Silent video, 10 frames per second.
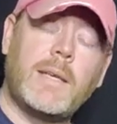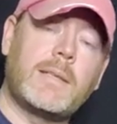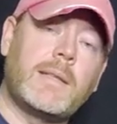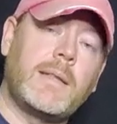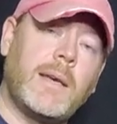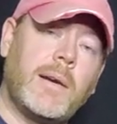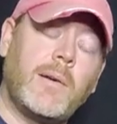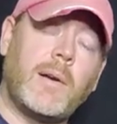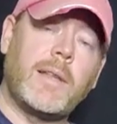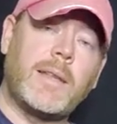is
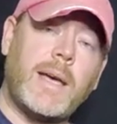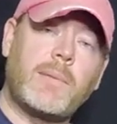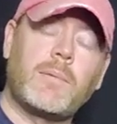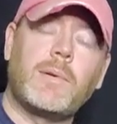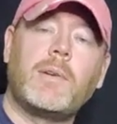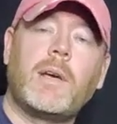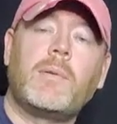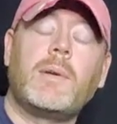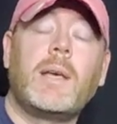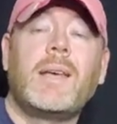there on that root note,